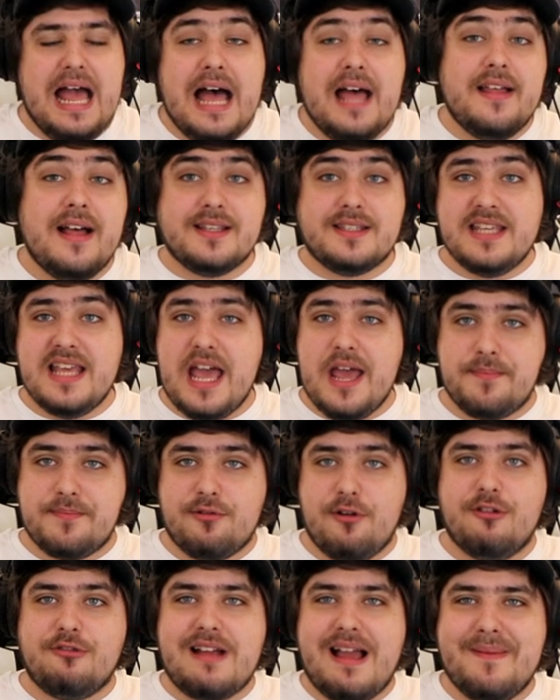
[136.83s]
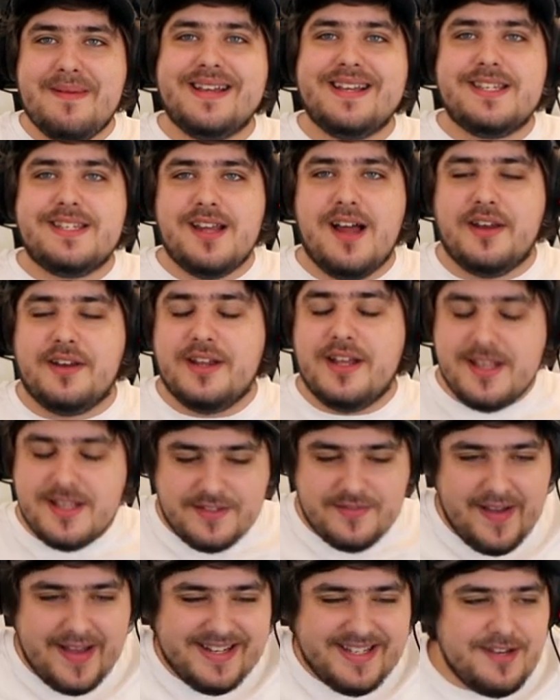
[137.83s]
And that's it, programming is done.
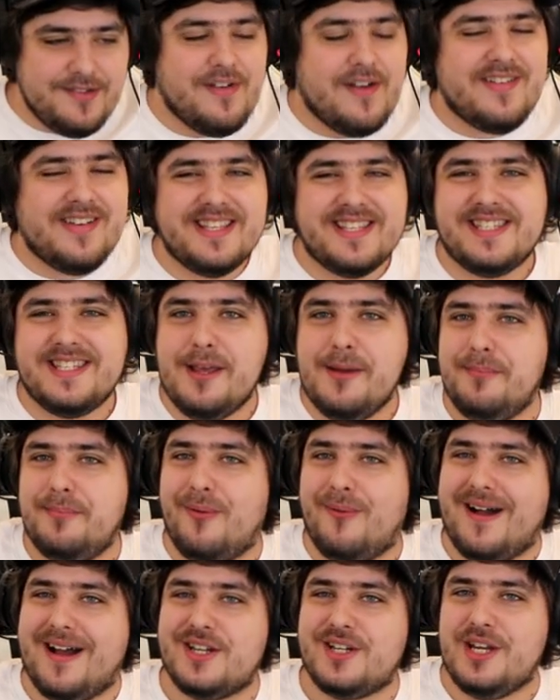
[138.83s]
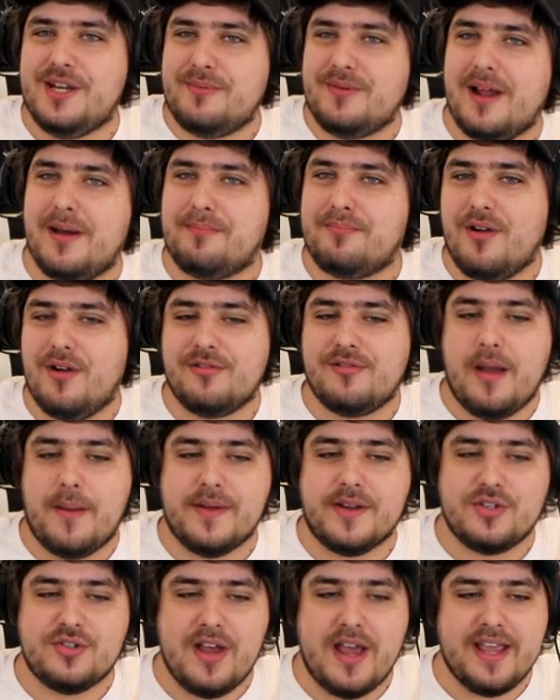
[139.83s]
It's actually very simple, actually, when I'm
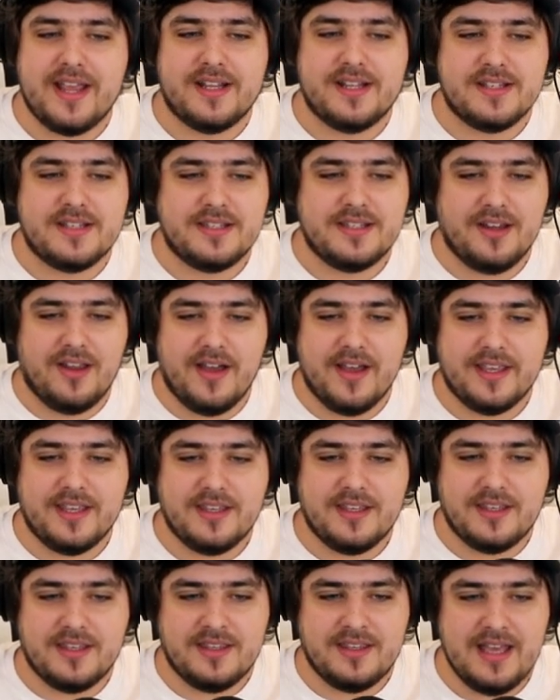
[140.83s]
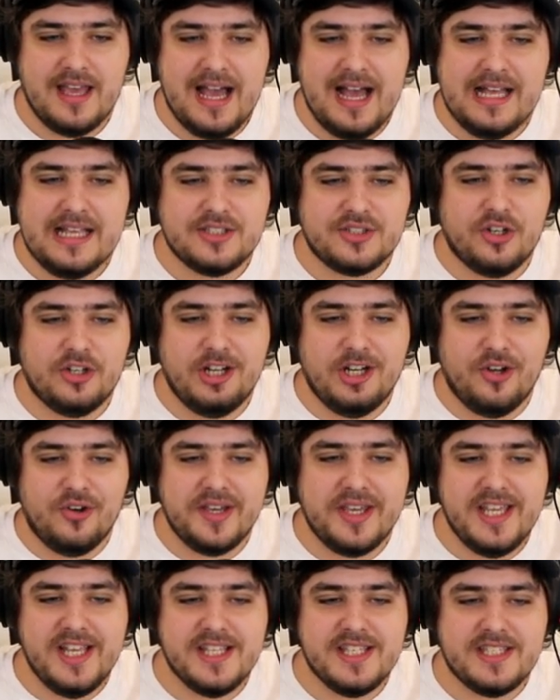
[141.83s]
programming trains. Like, it has gone a
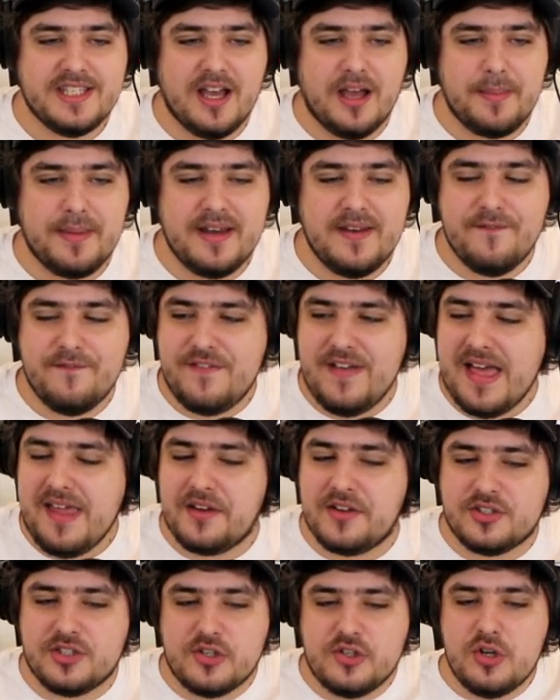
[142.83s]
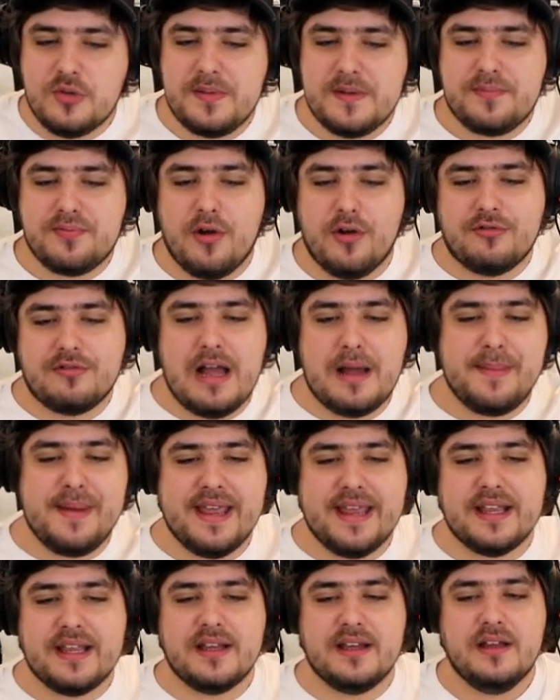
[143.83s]
lot easier. I mean, in Venice, I should be
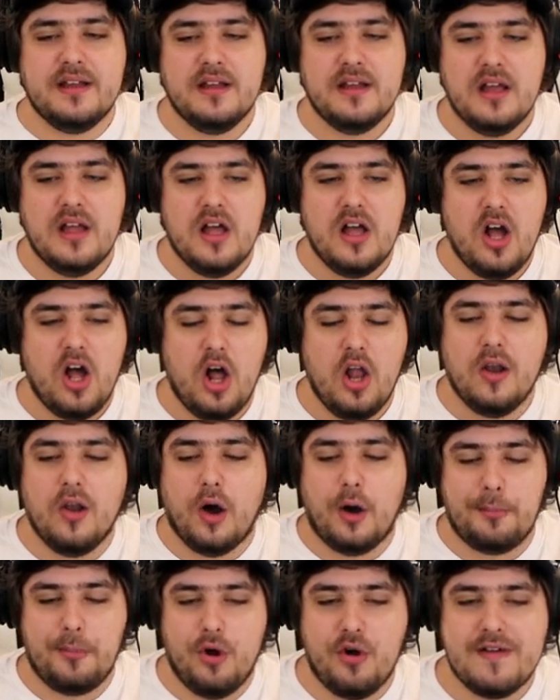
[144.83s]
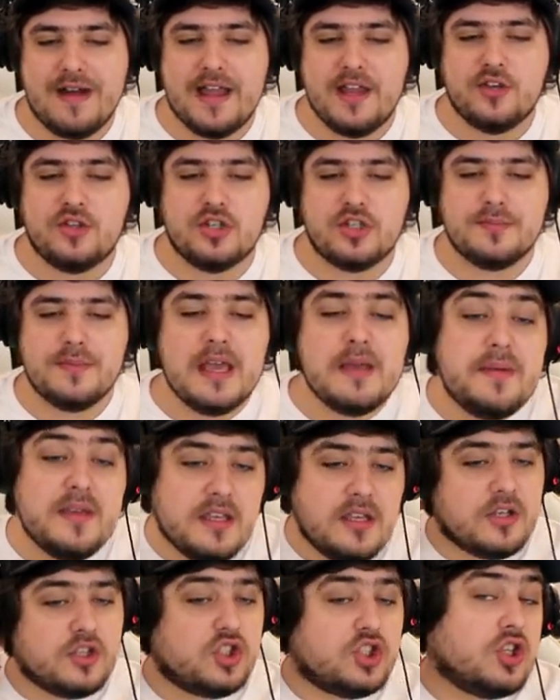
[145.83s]
programming a lot more engines.
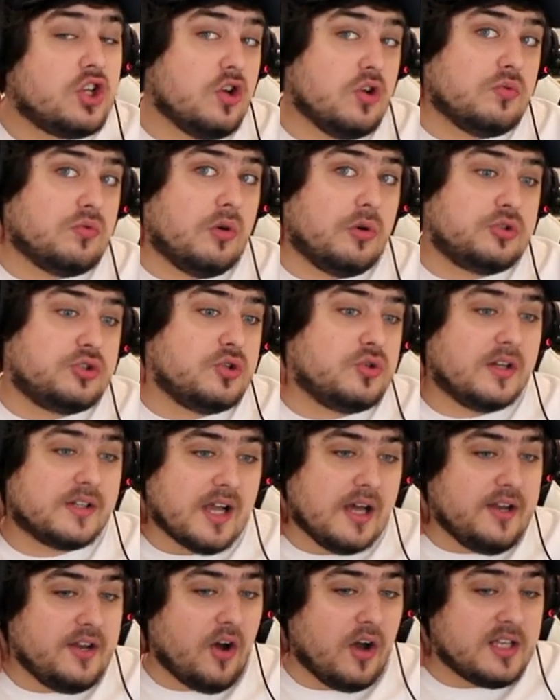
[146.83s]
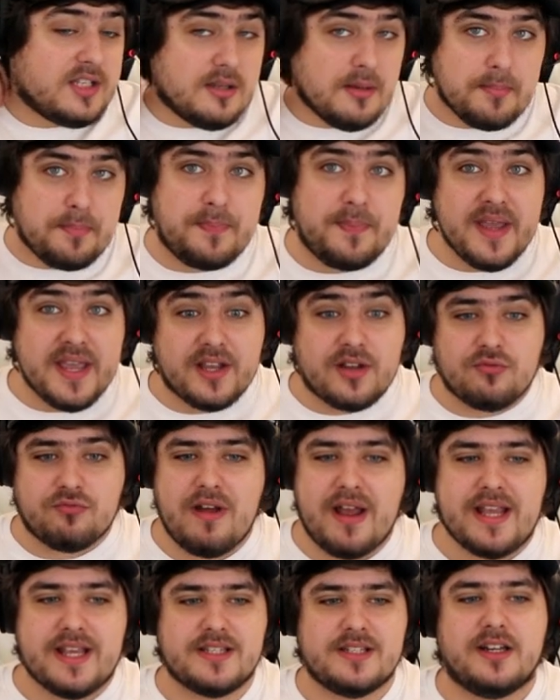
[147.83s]
Maybe soon we'll do, like, a nice big
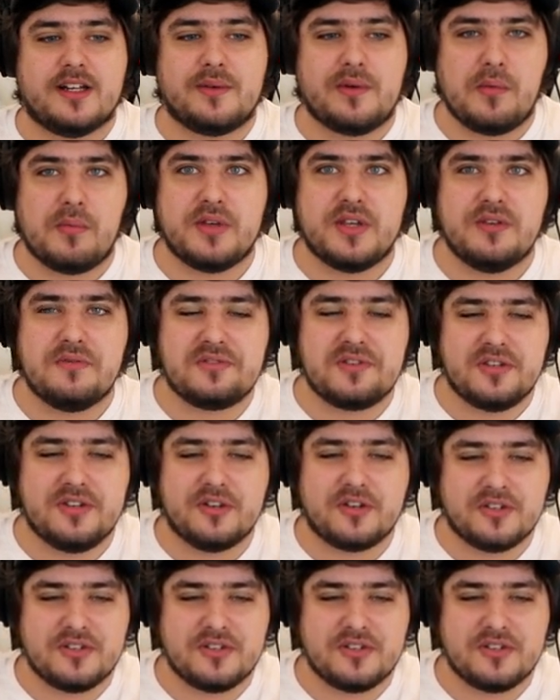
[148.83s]
race, like what we used to do.